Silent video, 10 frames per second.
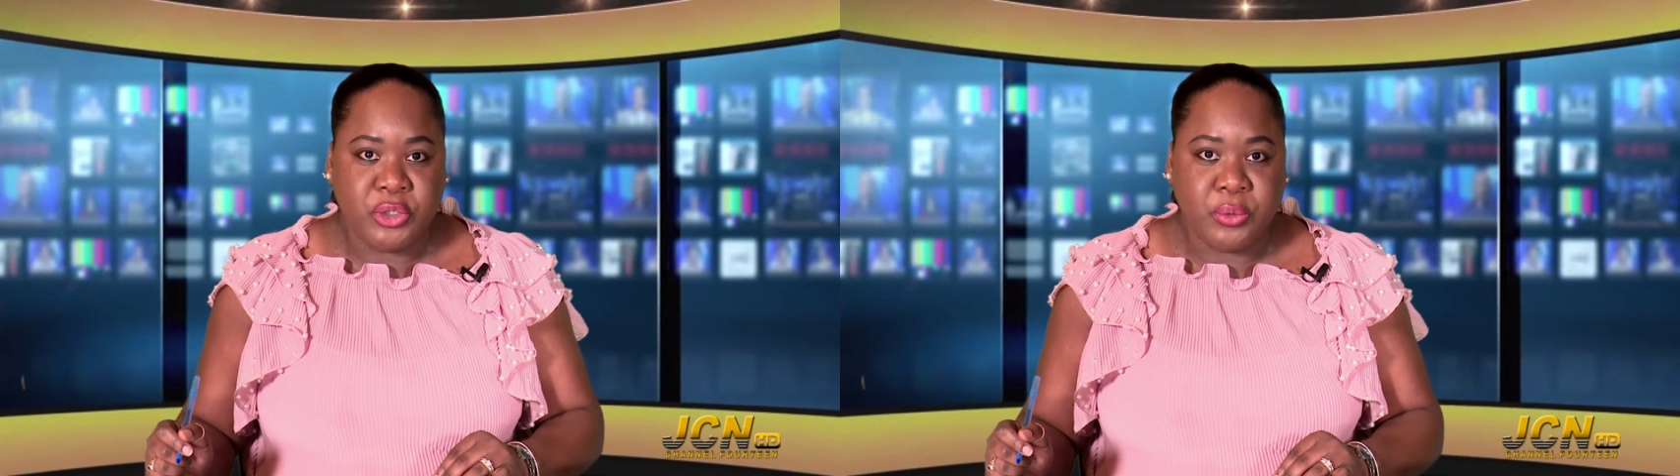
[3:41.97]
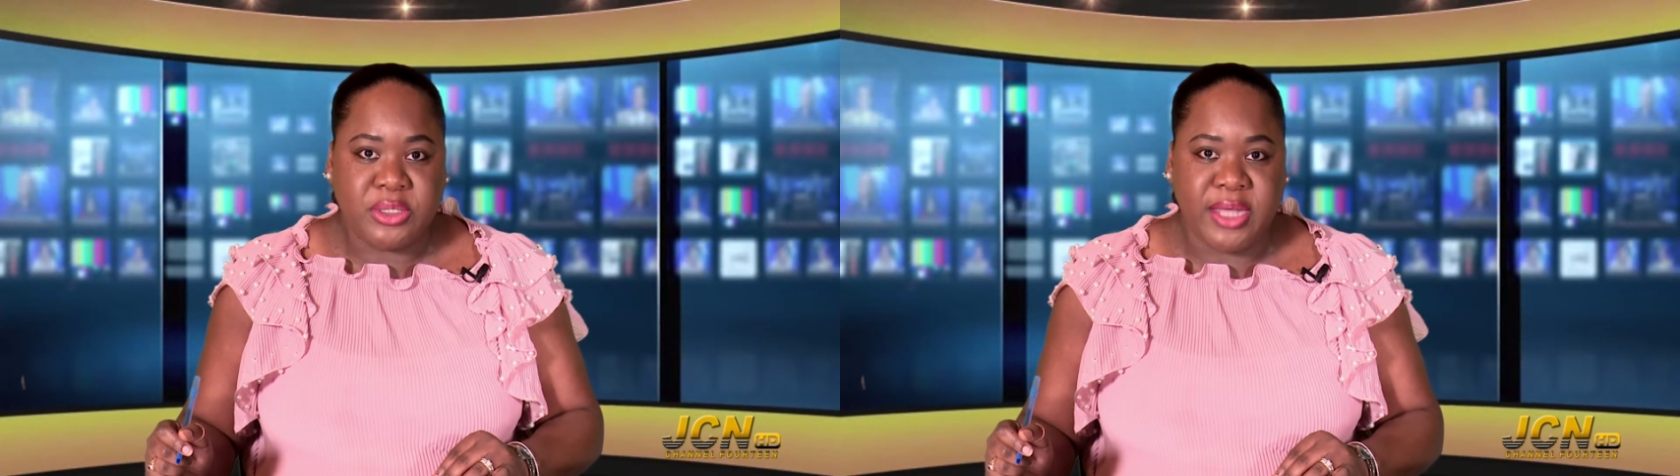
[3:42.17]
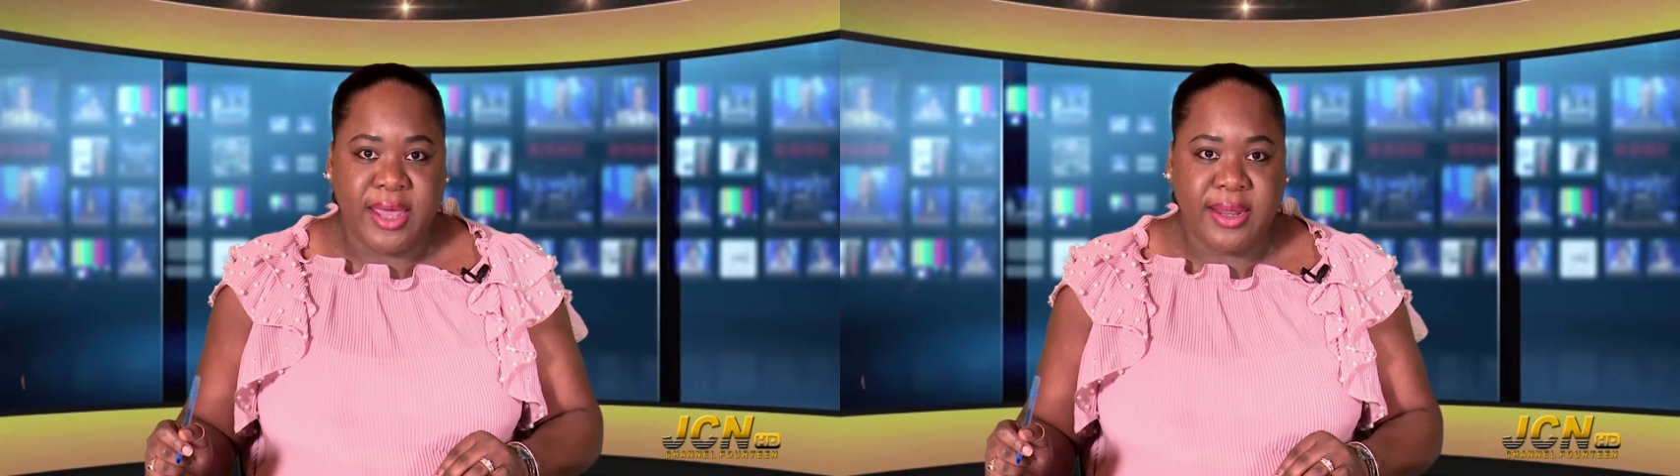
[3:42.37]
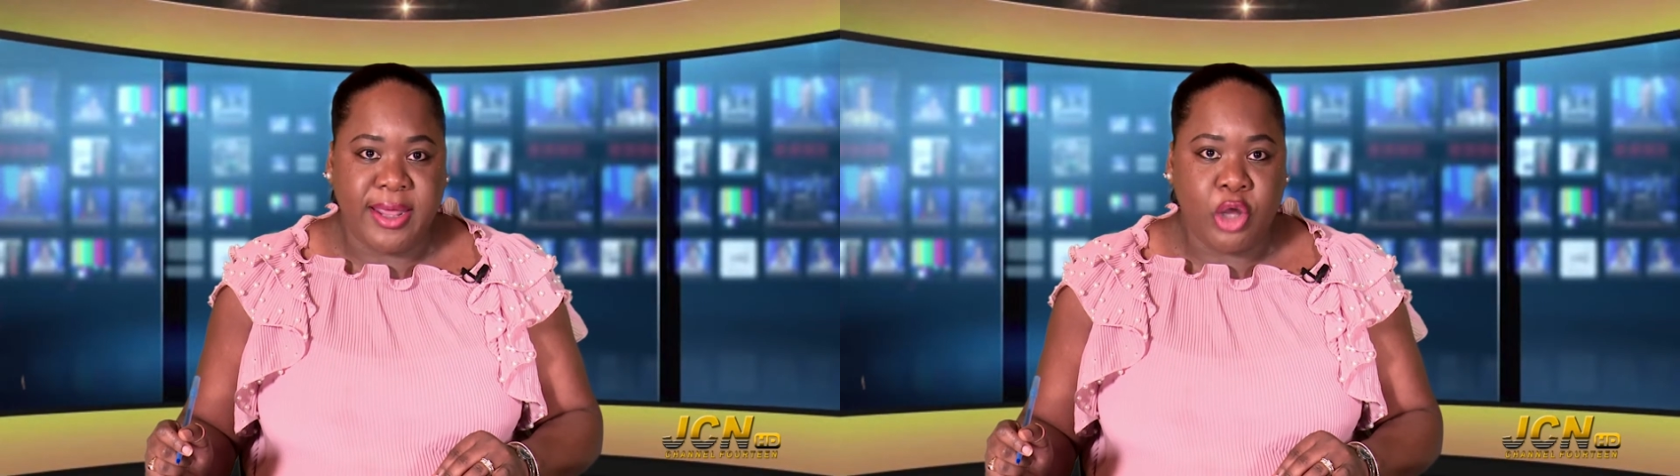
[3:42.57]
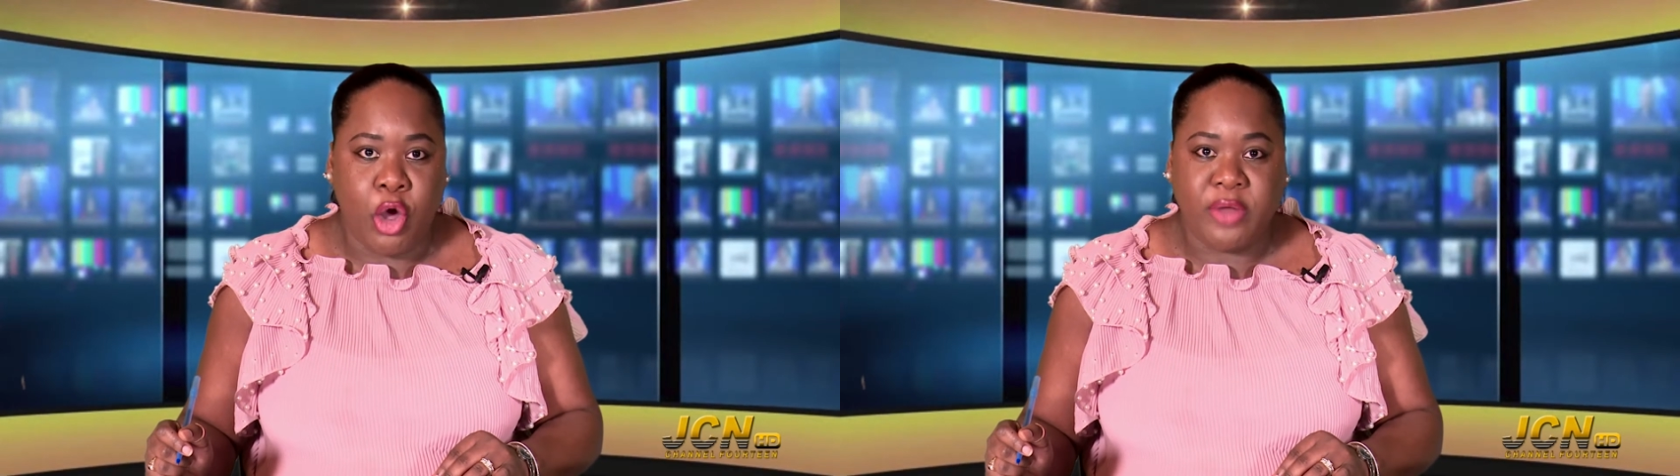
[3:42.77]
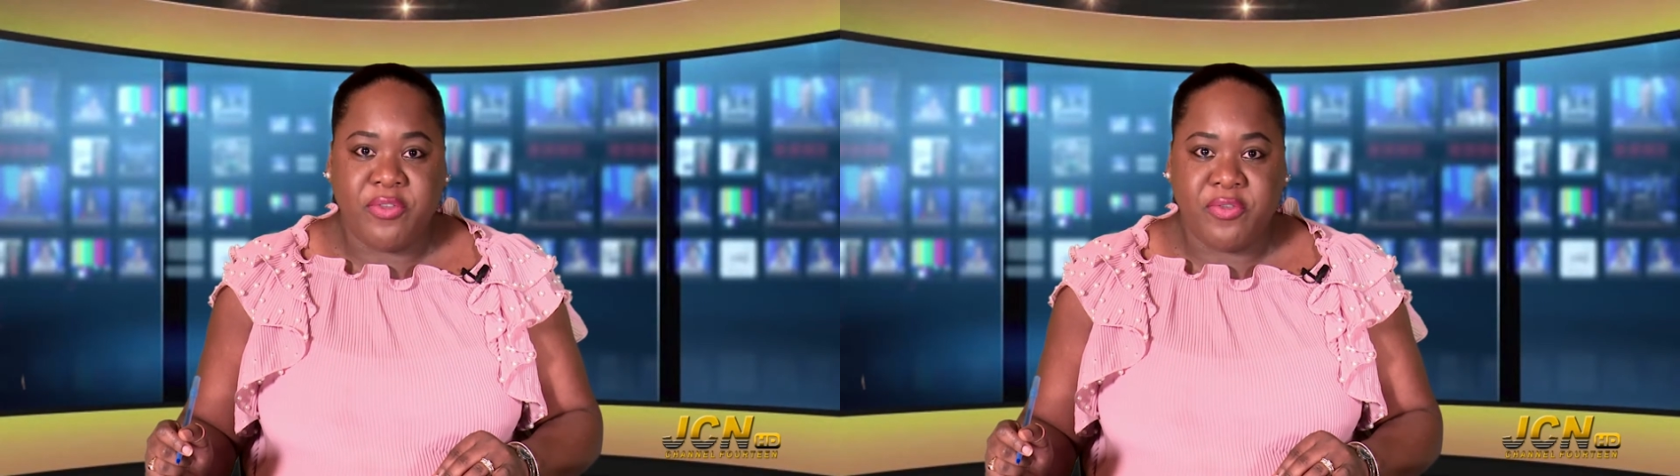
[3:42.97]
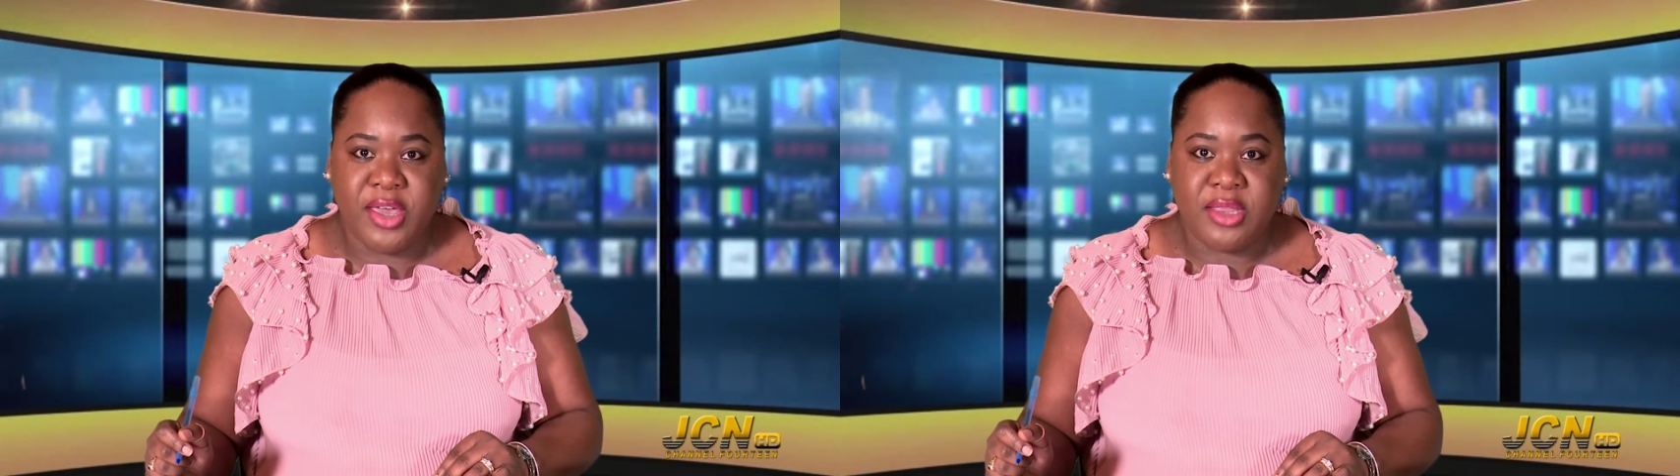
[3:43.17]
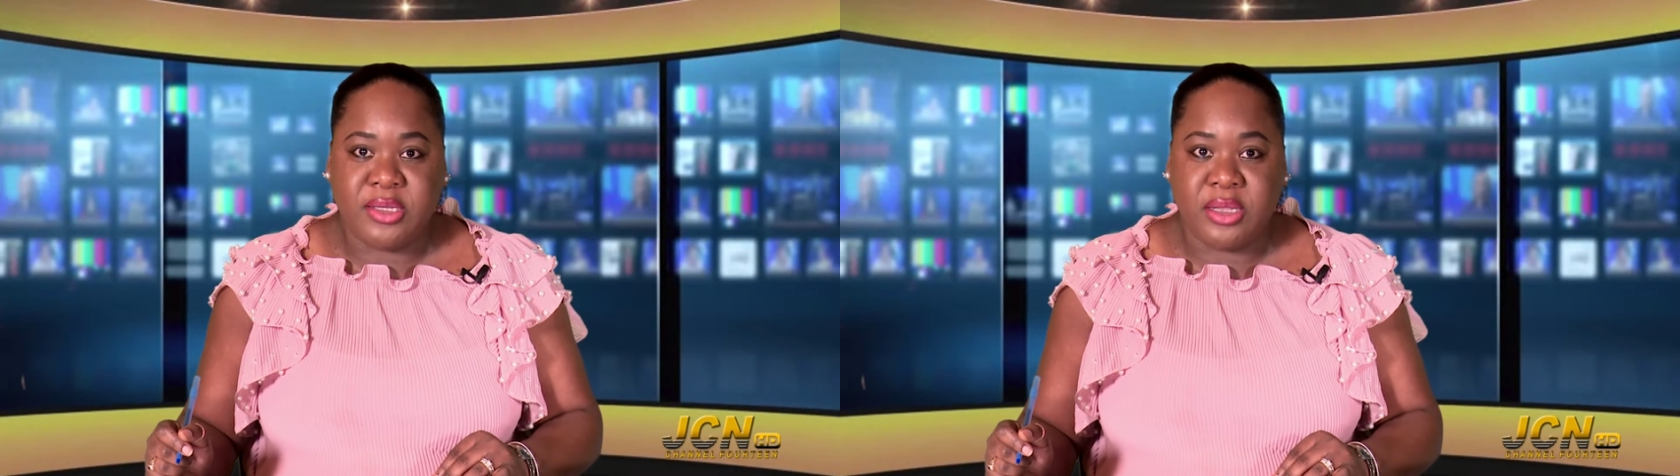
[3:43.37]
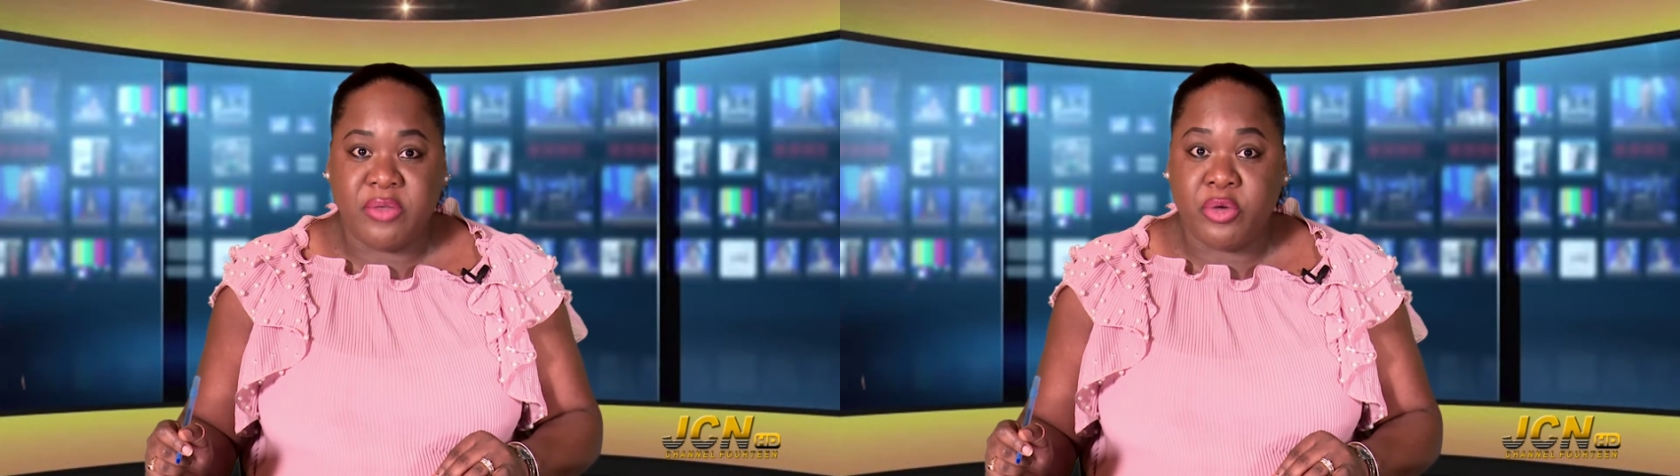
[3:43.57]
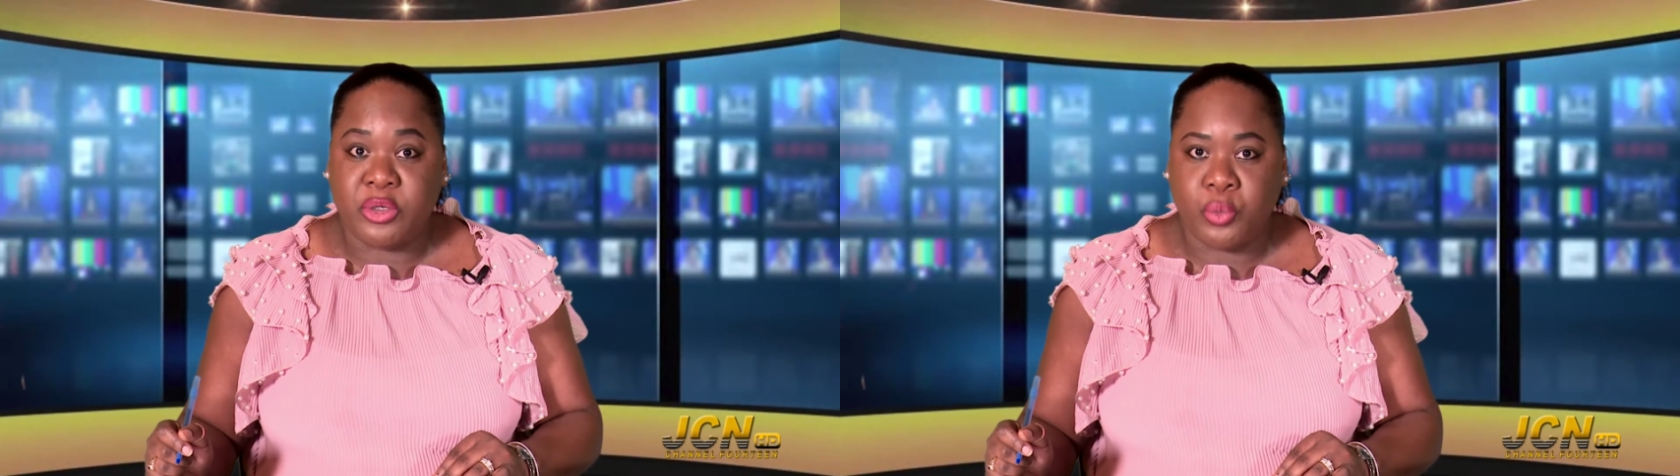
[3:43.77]
to a dead end on Faith
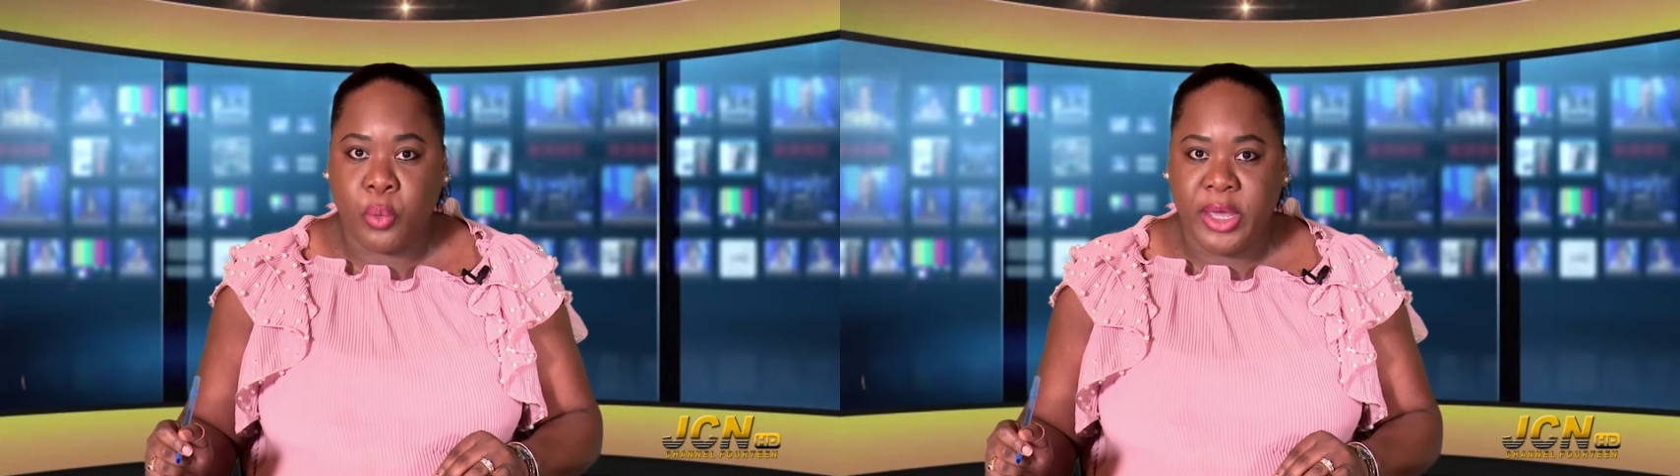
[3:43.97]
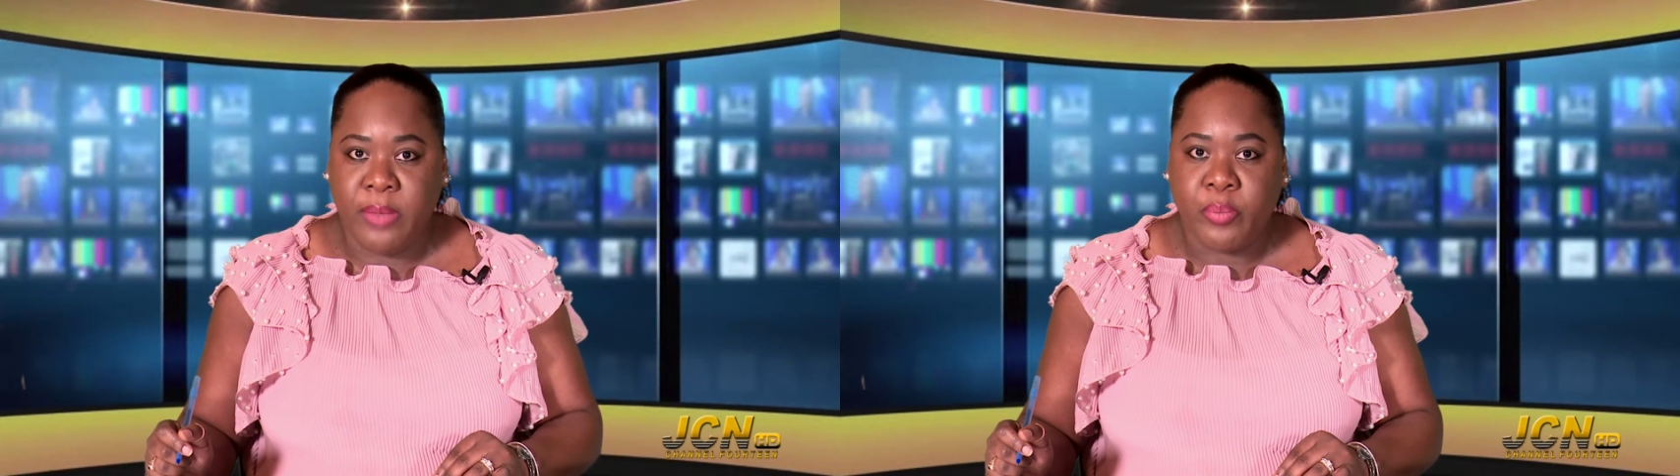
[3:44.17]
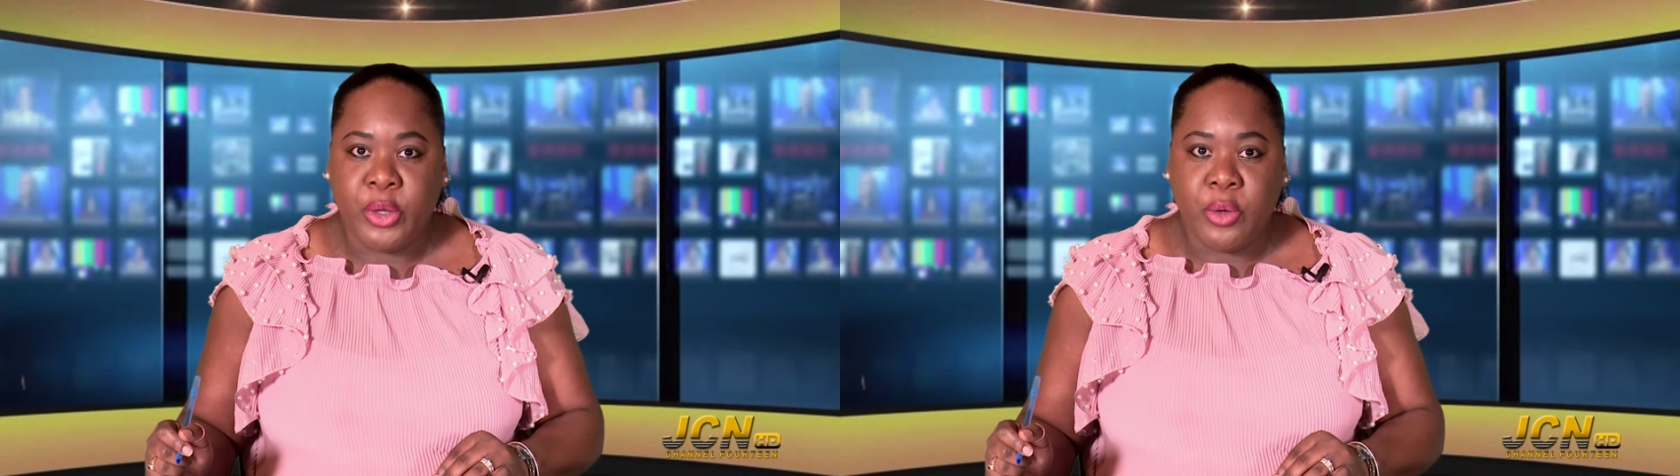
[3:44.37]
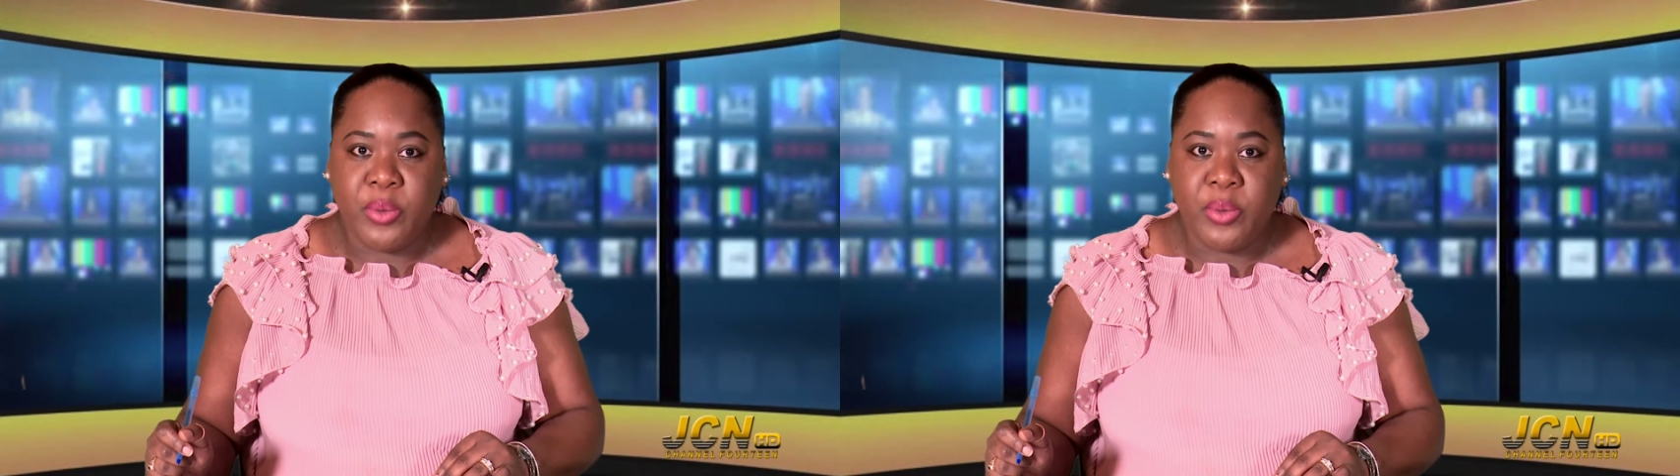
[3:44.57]
Deliverance Way,